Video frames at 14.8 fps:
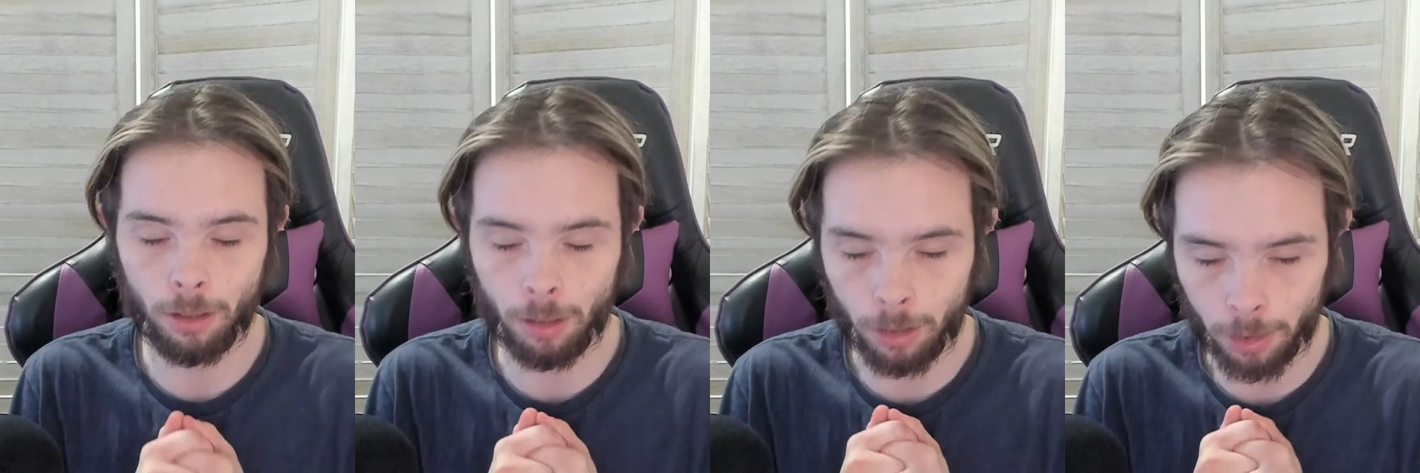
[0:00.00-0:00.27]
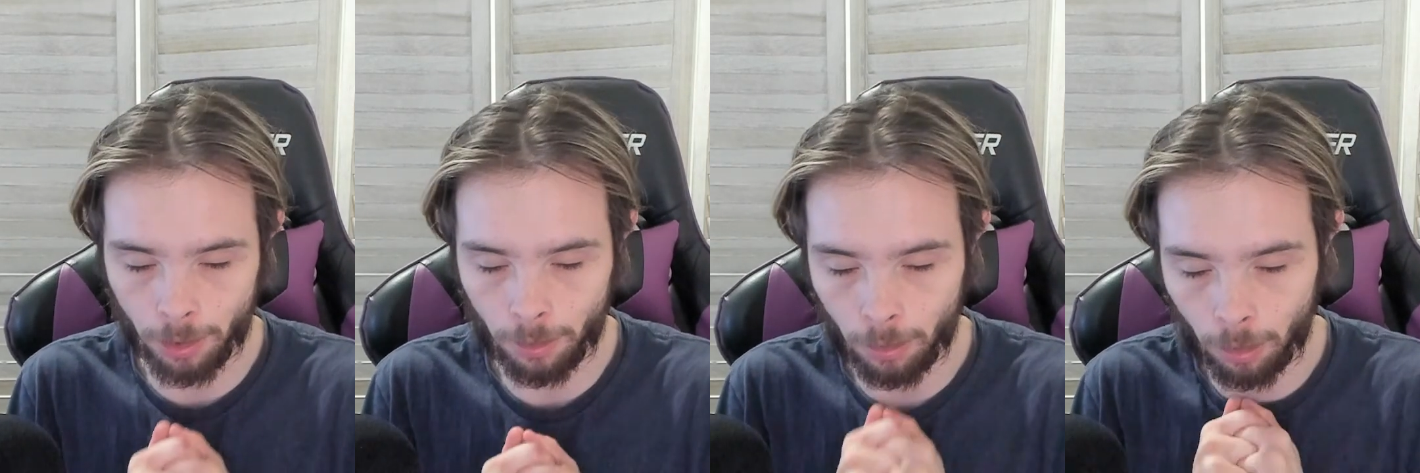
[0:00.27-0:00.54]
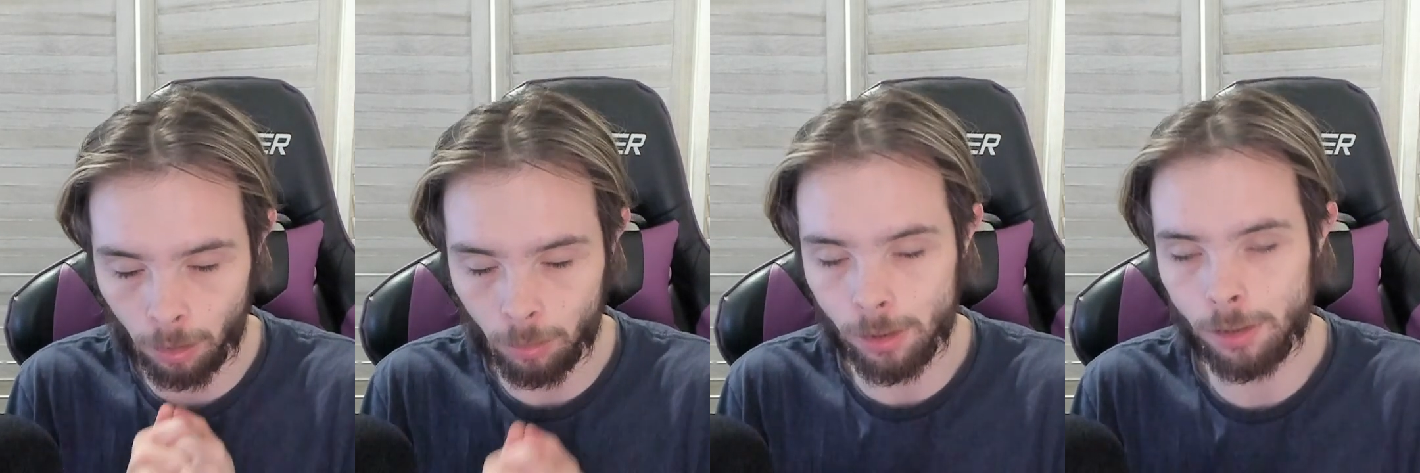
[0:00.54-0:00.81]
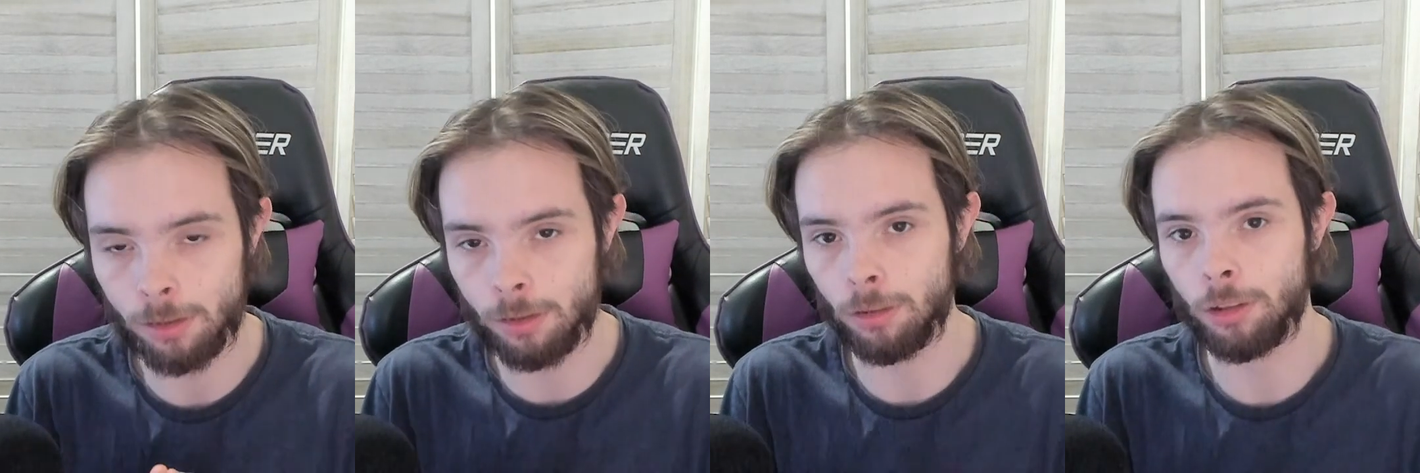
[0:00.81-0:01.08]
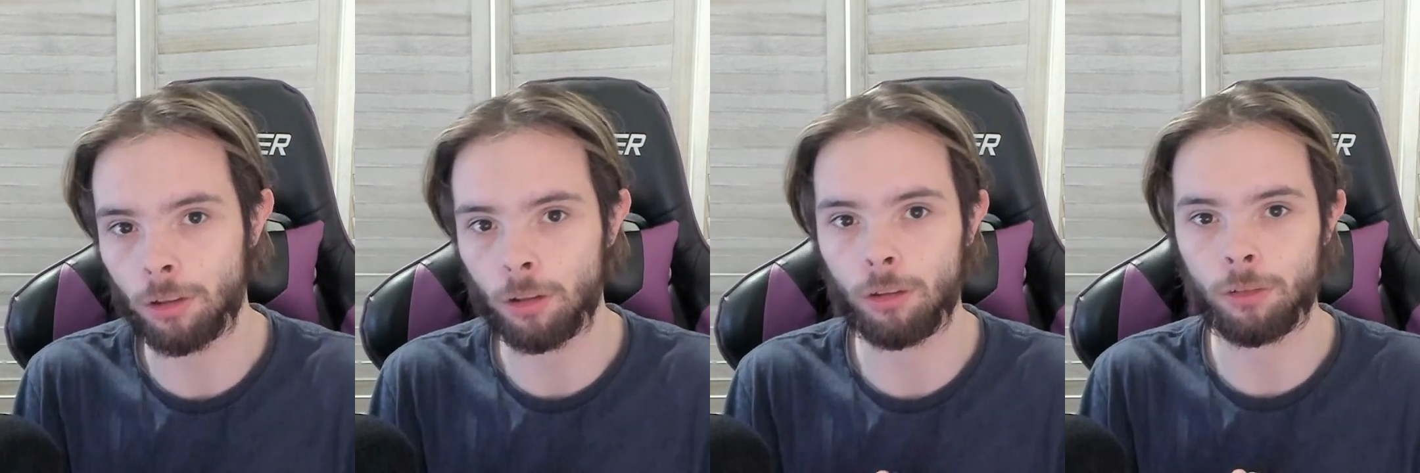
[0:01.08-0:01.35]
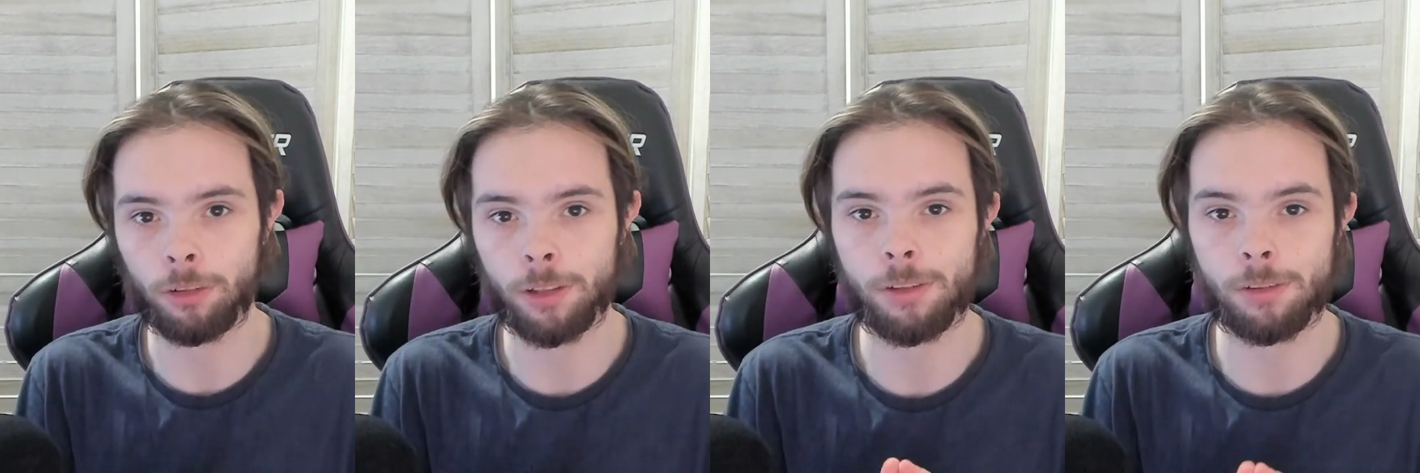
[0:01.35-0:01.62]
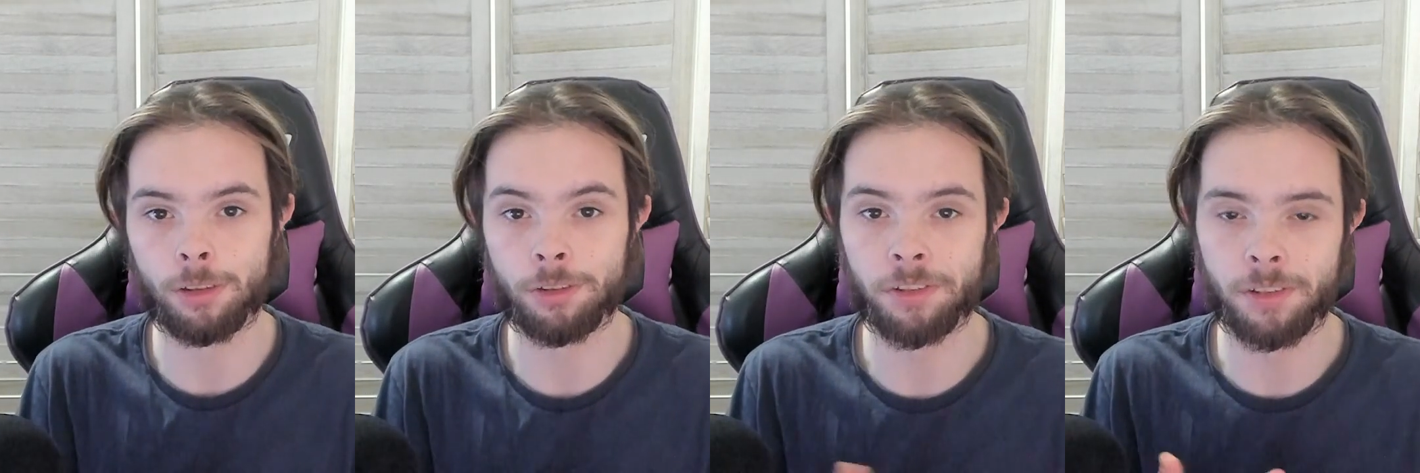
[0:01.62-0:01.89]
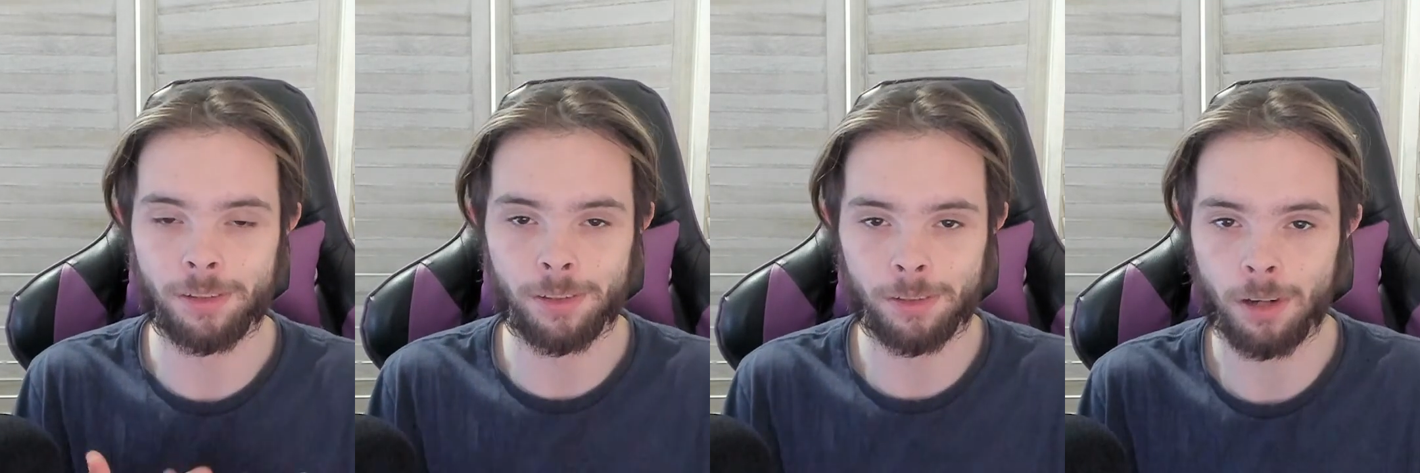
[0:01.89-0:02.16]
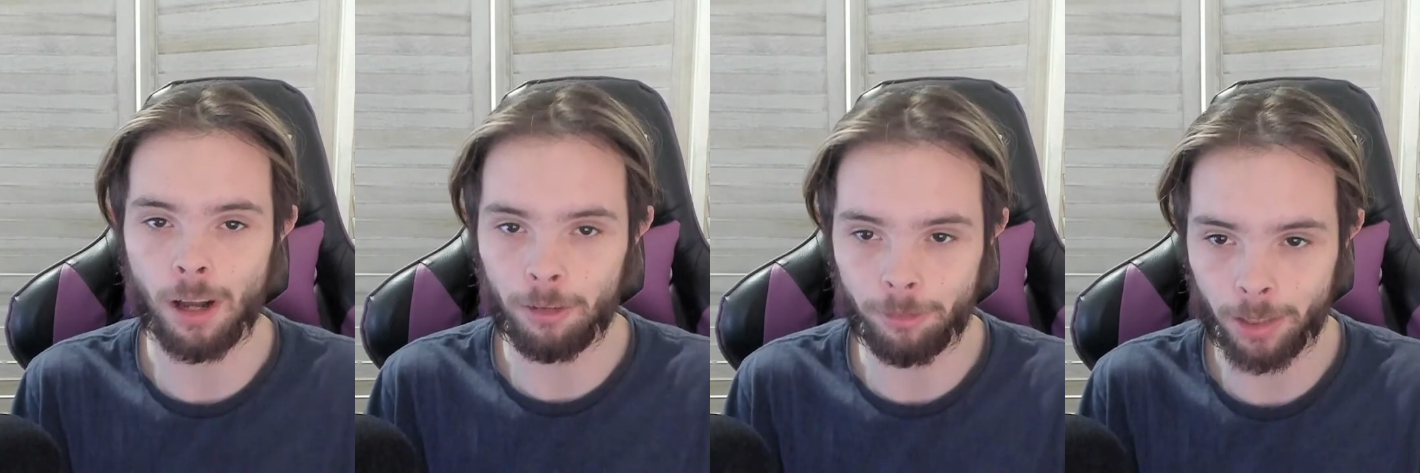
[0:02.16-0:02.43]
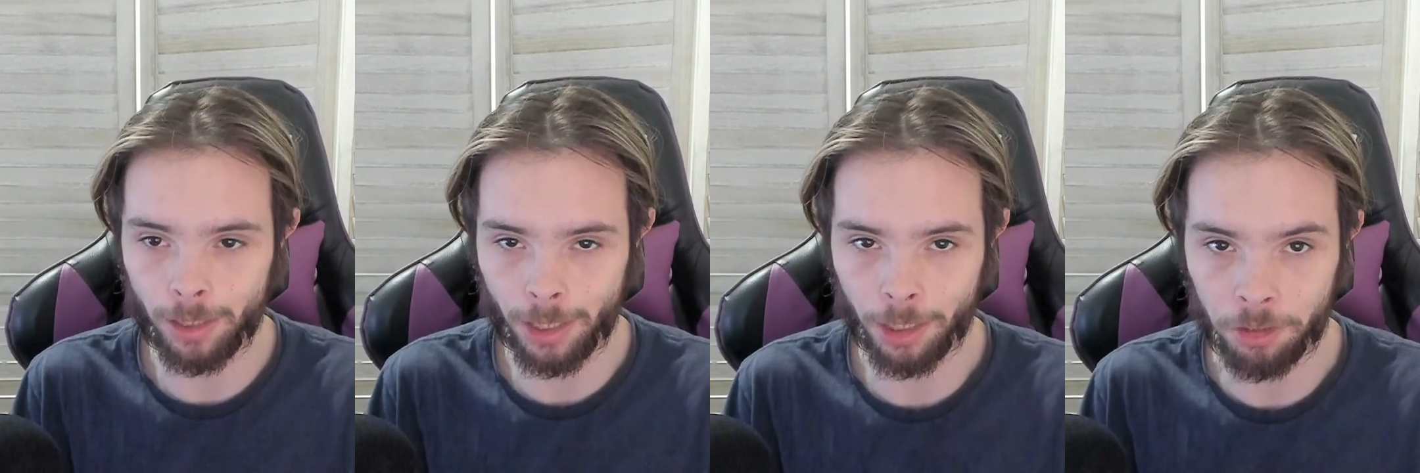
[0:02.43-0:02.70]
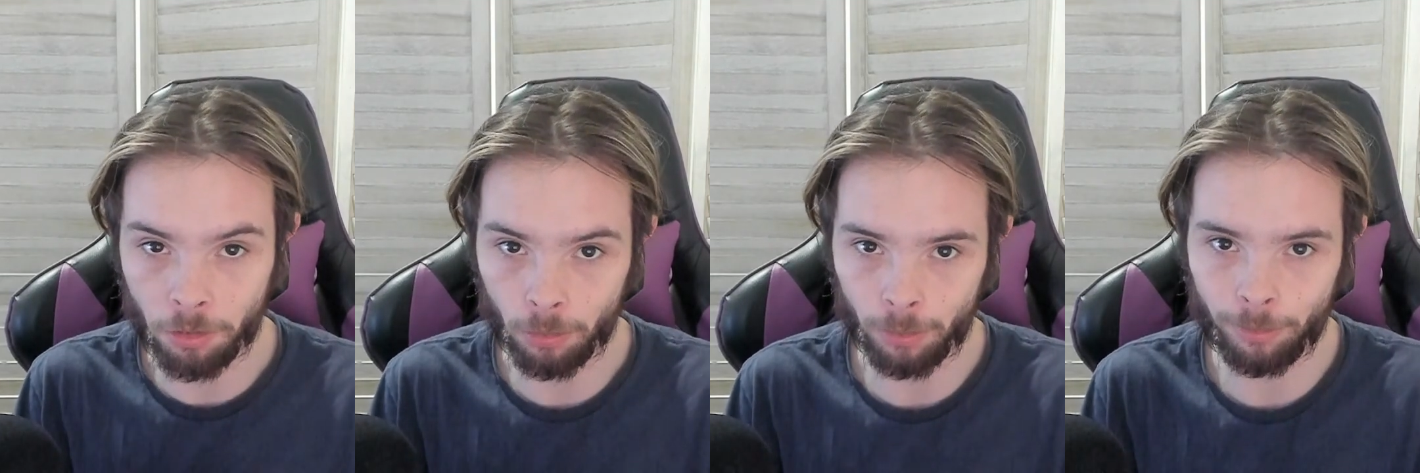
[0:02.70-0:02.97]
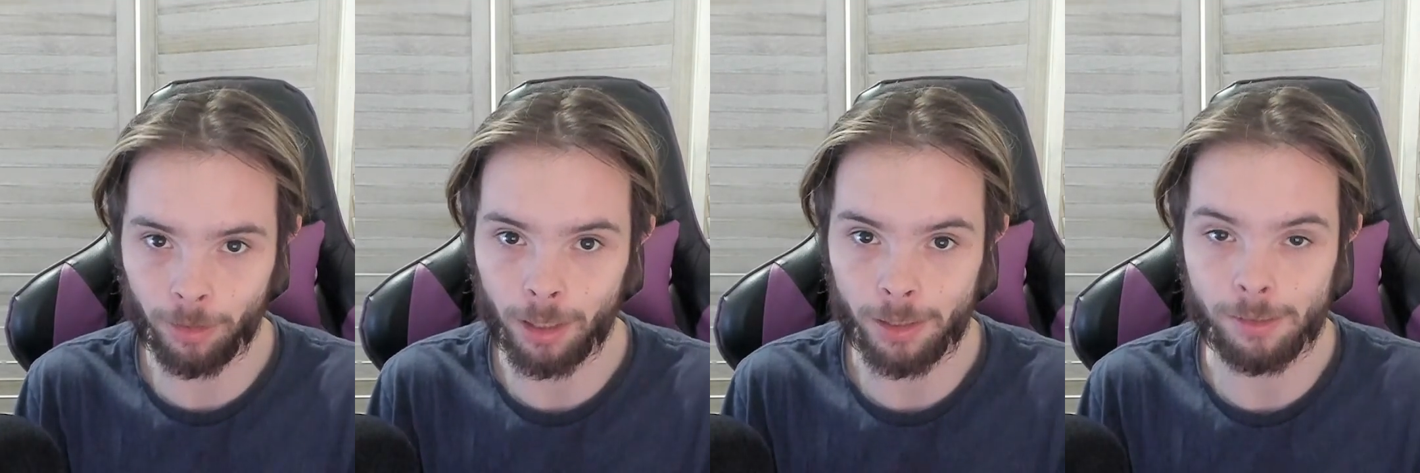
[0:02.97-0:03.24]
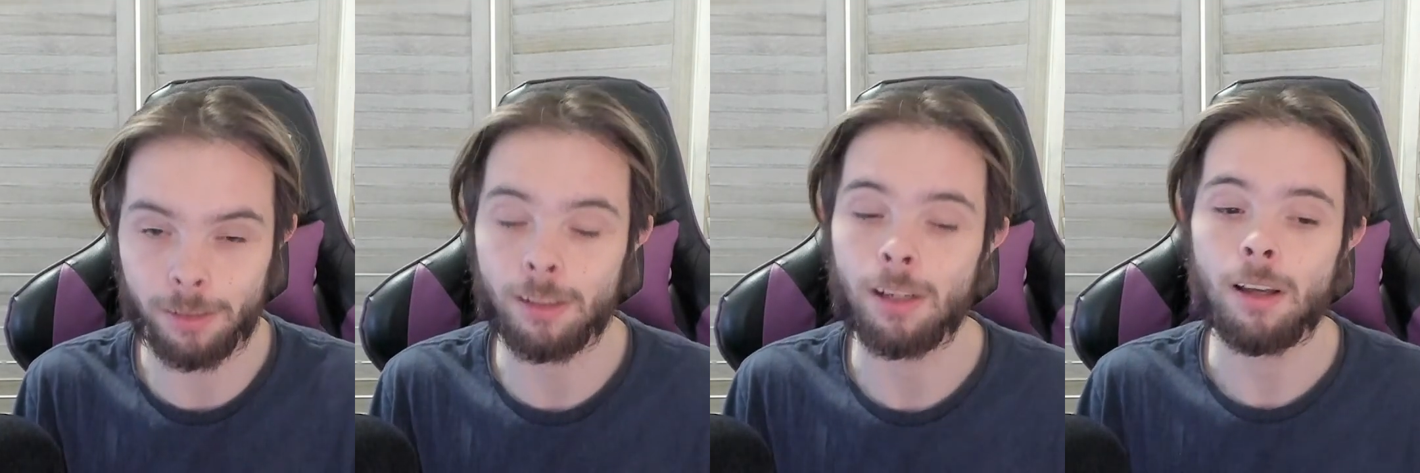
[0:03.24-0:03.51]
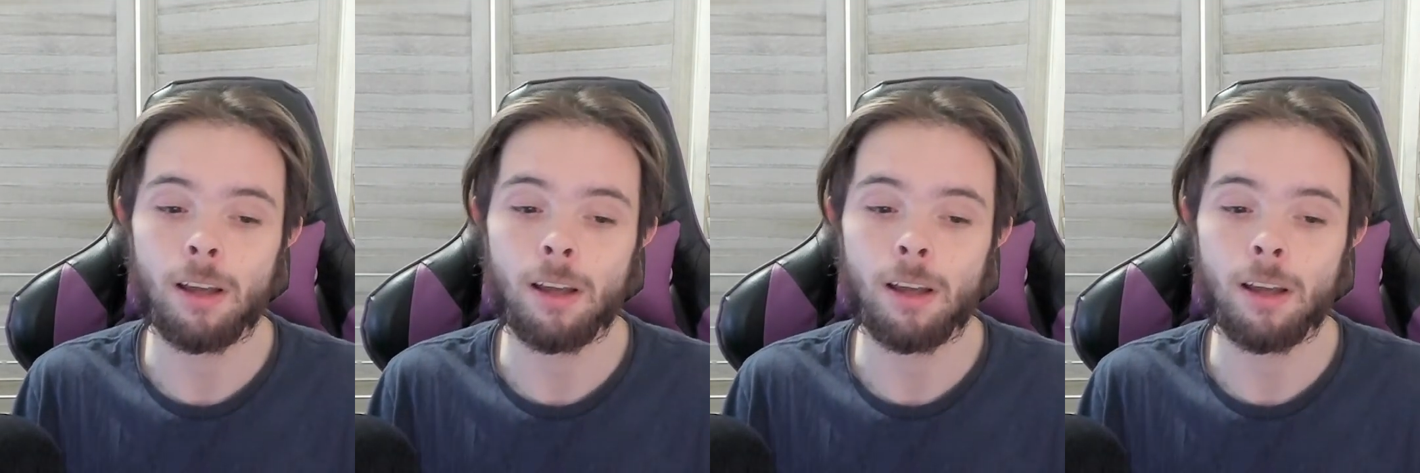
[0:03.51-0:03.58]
Again, always do your own research. This is not financial advice.